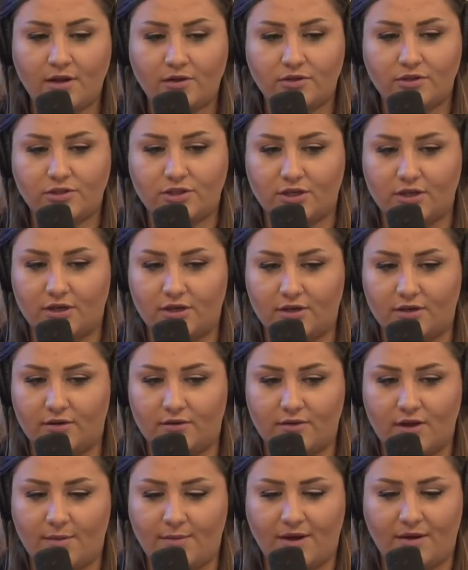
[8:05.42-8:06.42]
not sure.
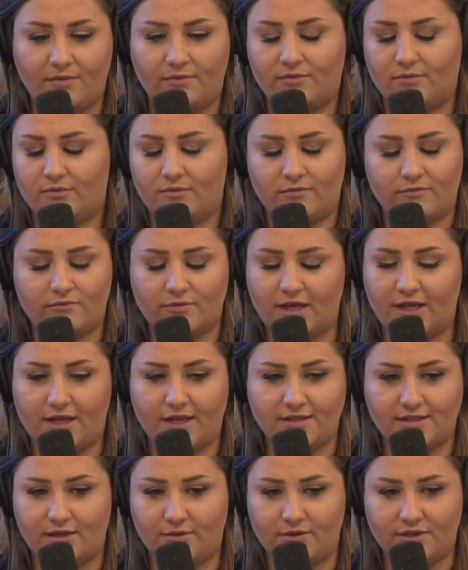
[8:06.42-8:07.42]
I mean, like
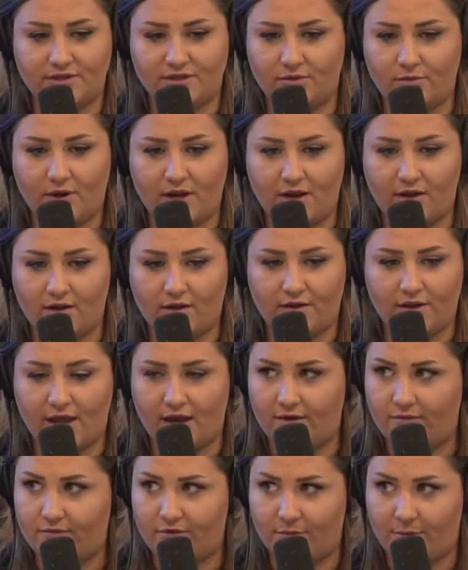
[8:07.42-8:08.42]
I said, we're still waiting on
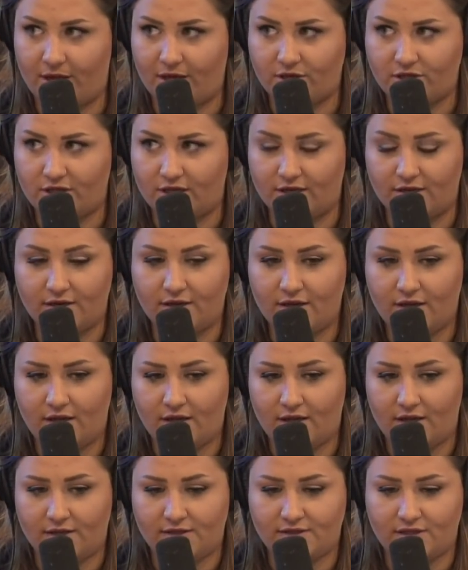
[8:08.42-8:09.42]
that information.
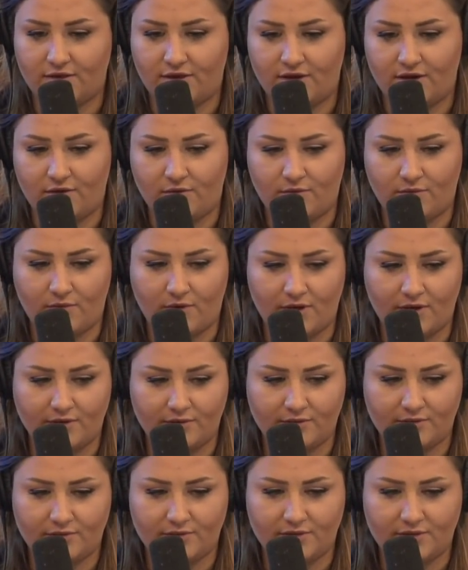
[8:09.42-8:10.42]
Yeah. So I don't want
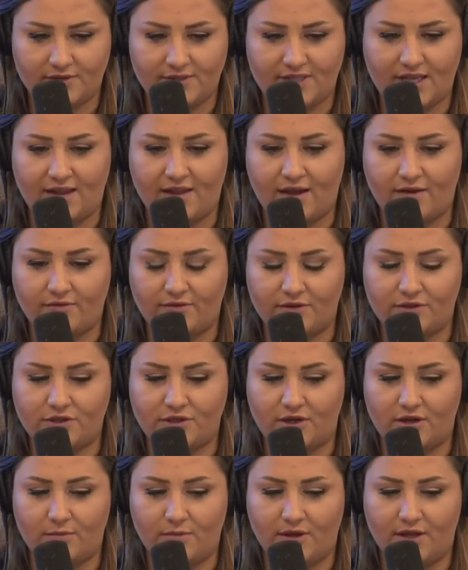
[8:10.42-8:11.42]
to say that for
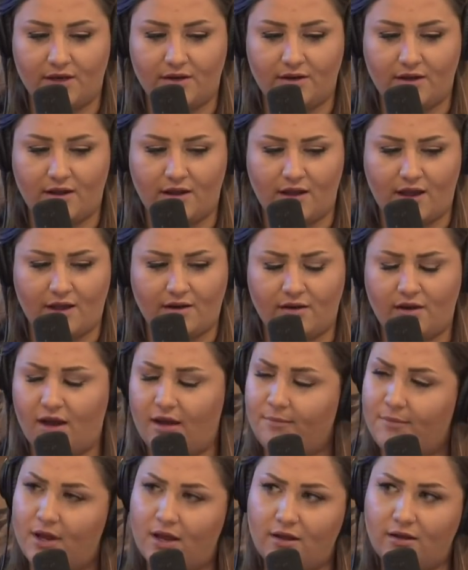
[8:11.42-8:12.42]
sure, but I
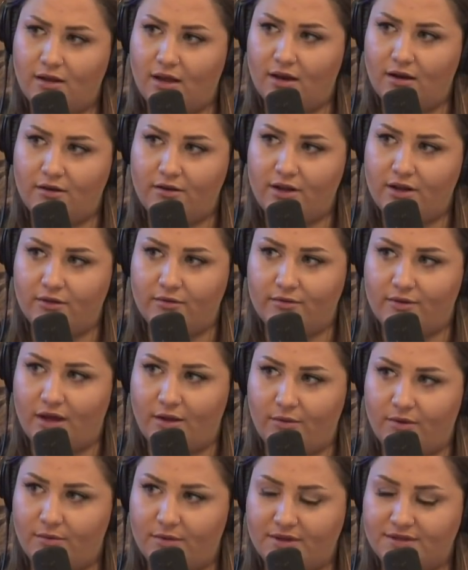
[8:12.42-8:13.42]
don't know. I
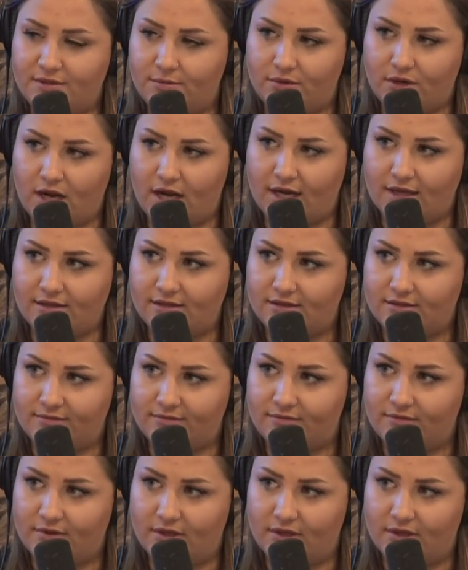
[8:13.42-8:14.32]
wouldn't be surprised.